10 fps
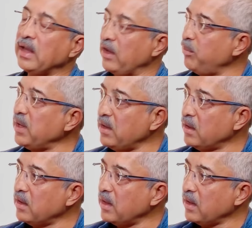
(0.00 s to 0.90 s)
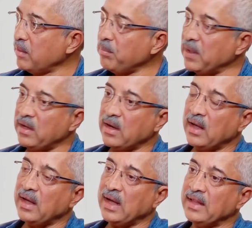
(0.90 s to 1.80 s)
gave me a learning. But
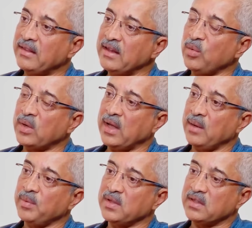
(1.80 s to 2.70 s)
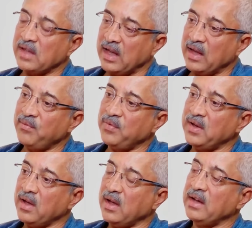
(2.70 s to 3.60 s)
I think what happens is
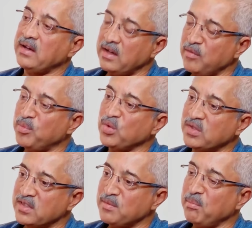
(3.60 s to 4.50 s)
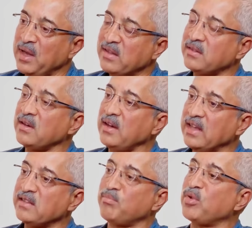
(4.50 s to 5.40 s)
every iterative process makes the
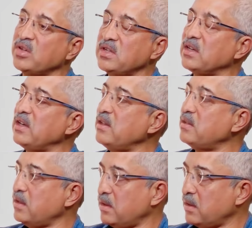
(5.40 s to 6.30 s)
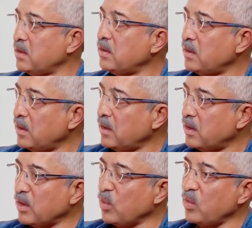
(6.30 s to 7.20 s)
next project easier.
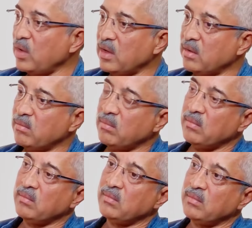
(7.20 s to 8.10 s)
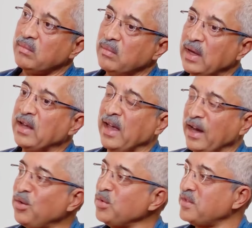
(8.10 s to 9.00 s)
Now, it
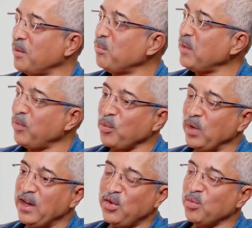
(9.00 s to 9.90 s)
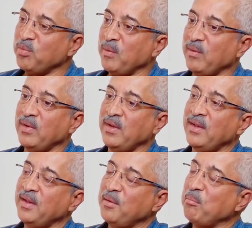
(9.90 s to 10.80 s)
had to if you're willing to
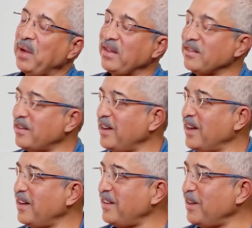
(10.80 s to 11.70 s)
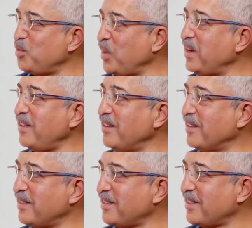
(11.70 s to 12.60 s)
make this a reality in 20
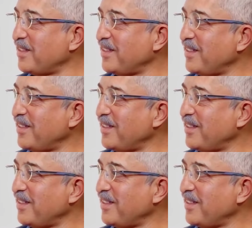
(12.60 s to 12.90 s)
years,